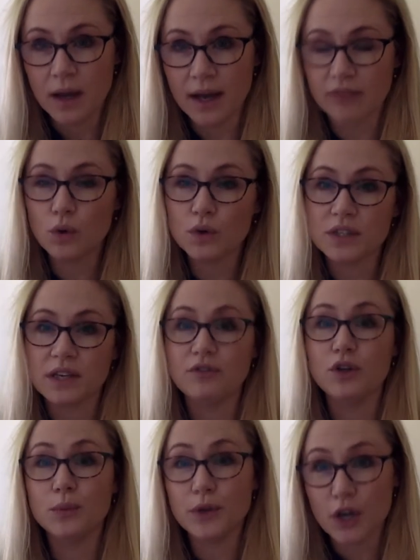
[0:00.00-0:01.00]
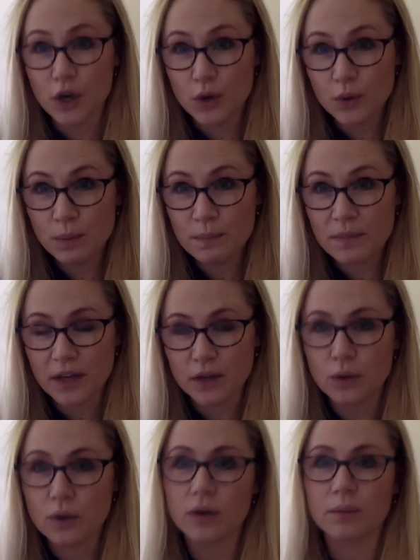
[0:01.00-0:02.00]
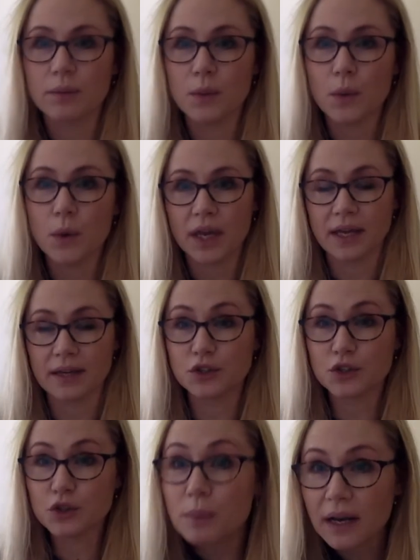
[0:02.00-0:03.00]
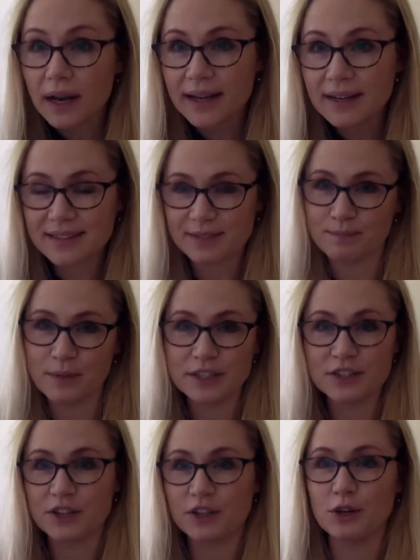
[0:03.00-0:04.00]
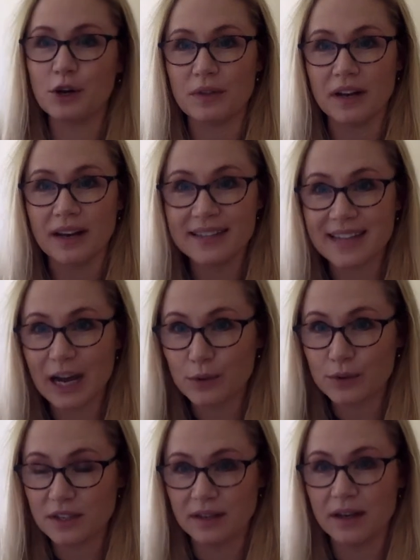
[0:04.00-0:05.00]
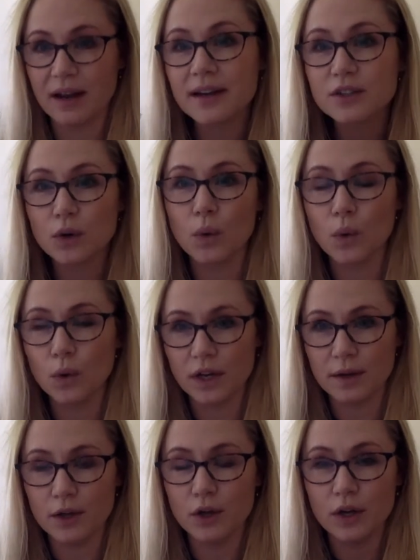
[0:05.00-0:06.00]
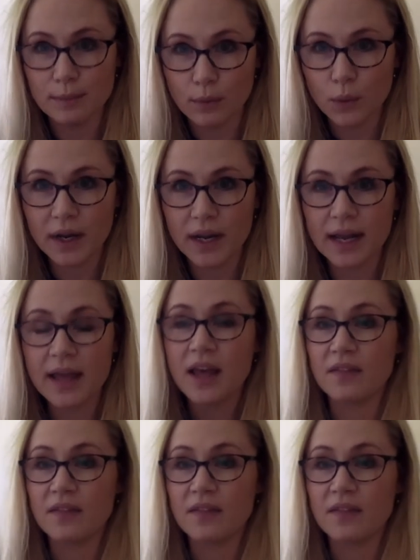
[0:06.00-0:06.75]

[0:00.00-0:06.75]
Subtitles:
And of course, if you know that you're going to be working super late into the late hours of the night or early morning,